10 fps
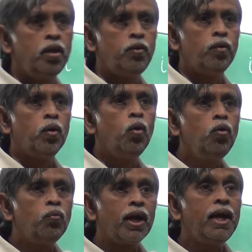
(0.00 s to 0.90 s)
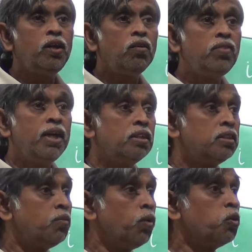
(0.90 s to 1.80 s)
You have a whole variety of lasers
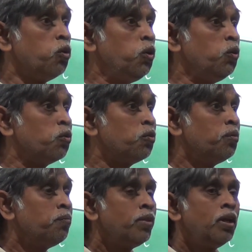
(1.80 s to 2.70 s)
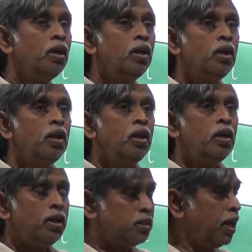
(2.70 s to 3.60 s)
that one could use.
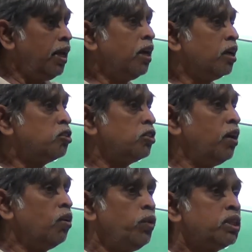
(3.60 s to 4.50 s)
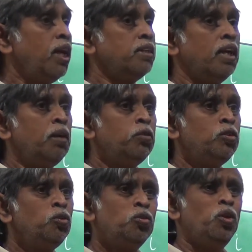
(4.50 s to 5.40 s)
Is there any constraint on which laser I
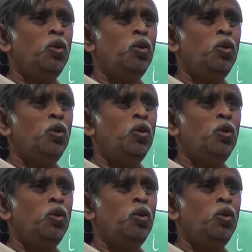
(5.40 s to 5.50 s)
must use?